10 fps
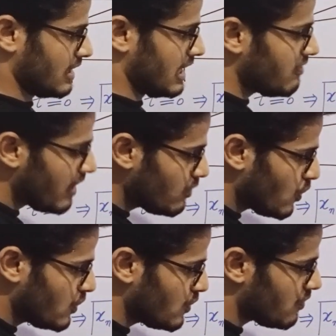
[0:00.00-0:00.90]
If I
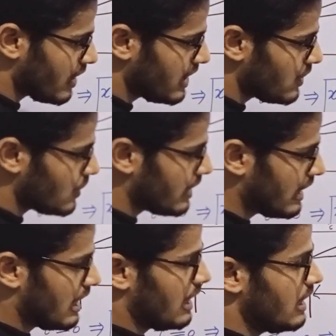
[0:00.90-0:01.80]
want to find out
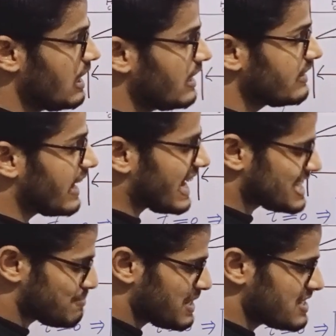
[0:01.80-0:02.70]
the
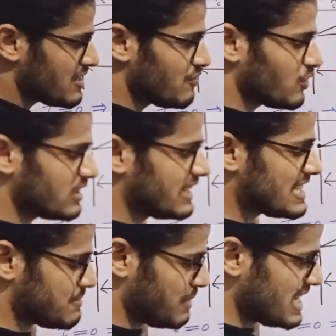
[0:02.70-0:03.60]
expression for the
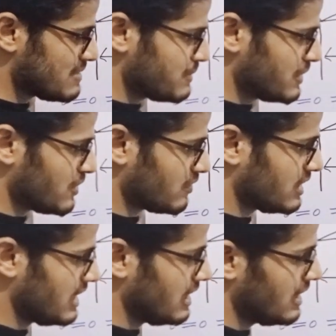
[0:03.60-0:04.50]
displacement of
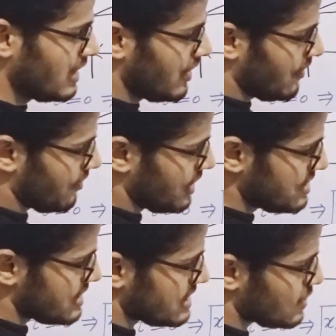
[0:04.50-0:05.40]
the fringes,